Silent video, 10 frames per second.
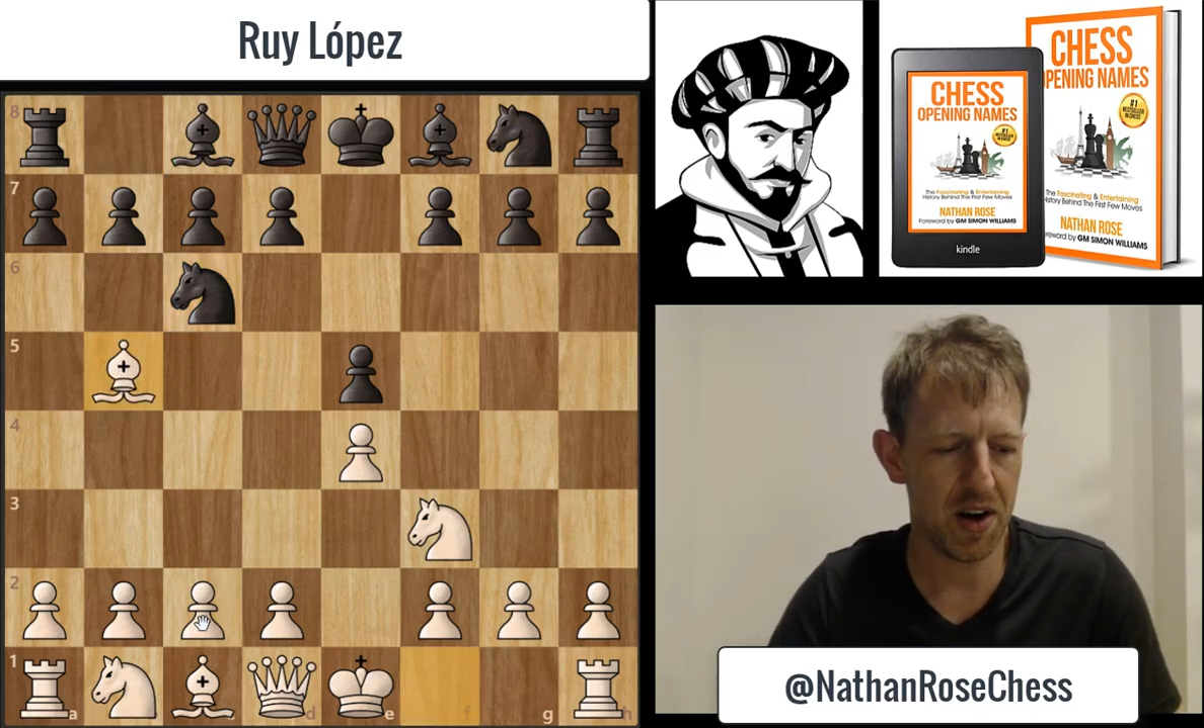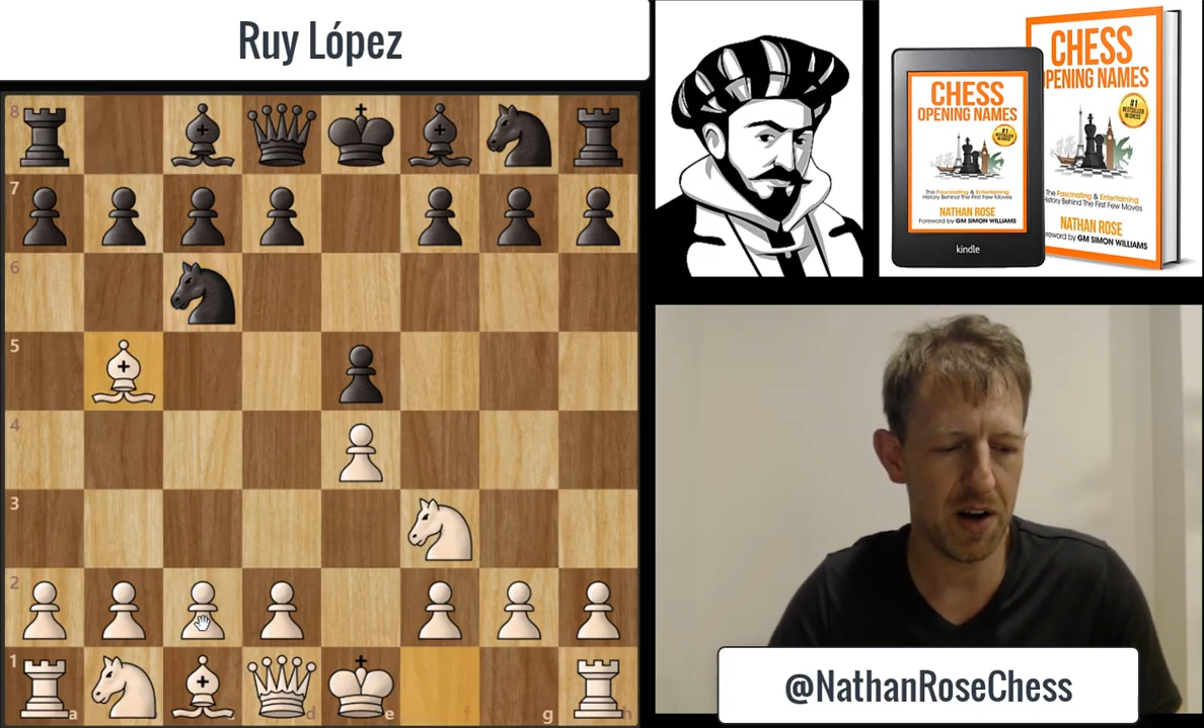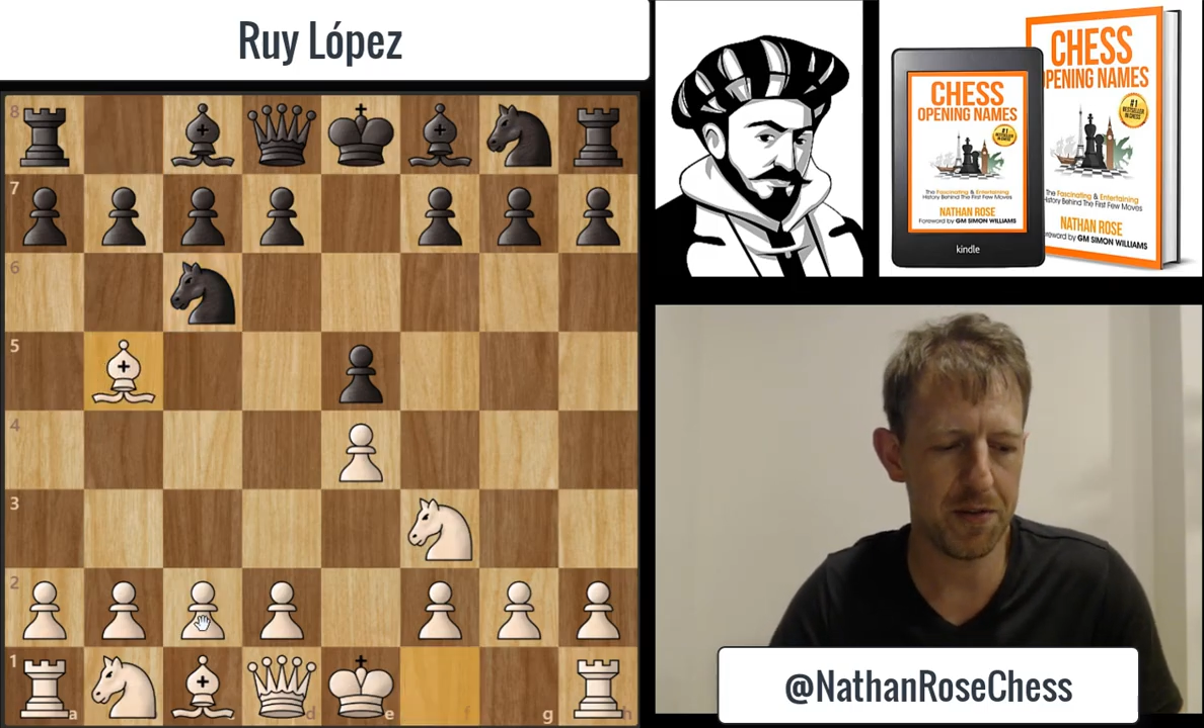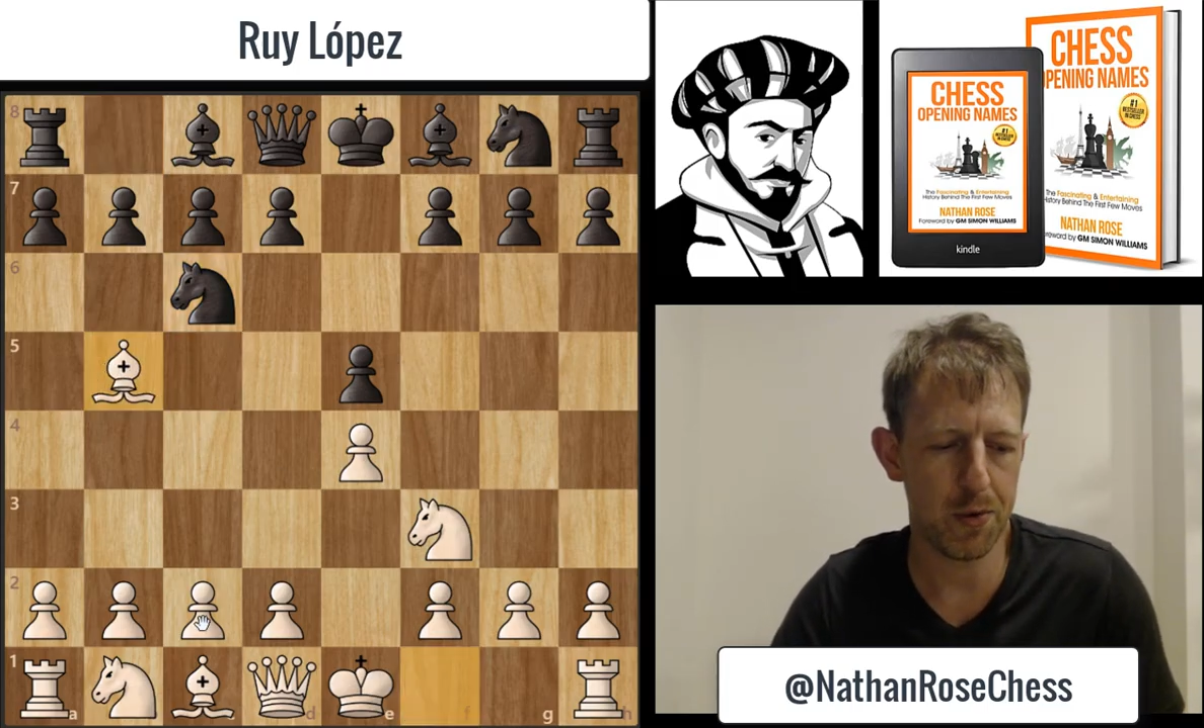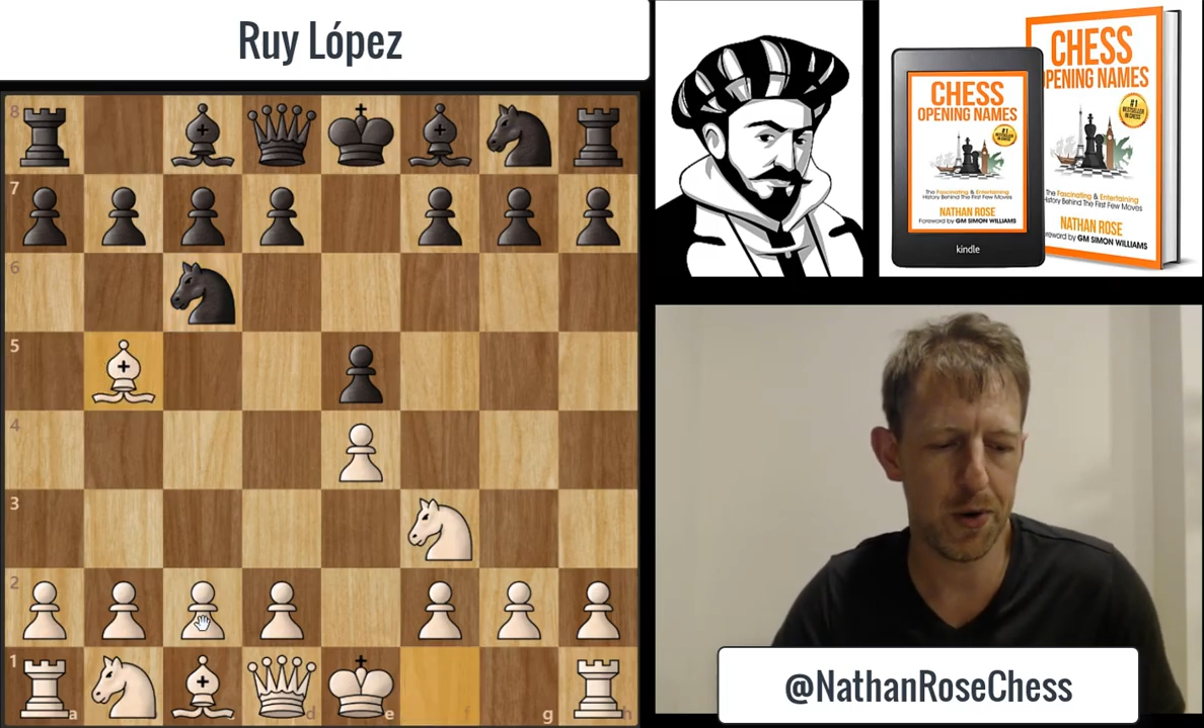
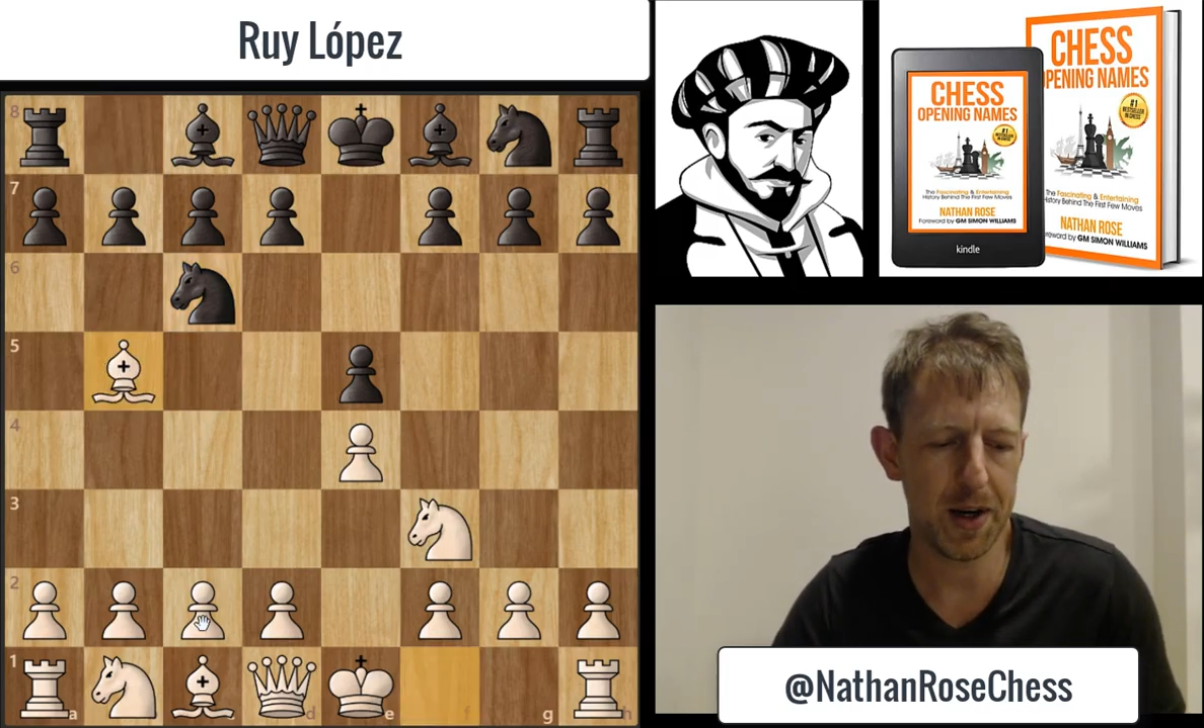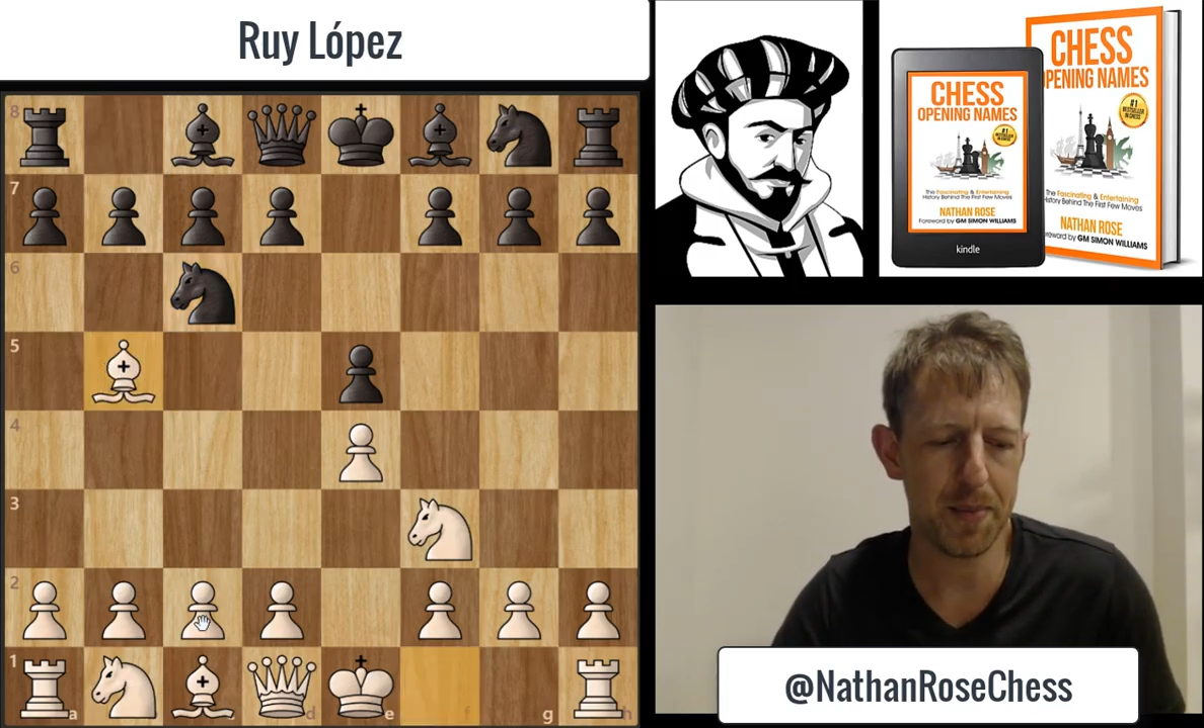of Ruy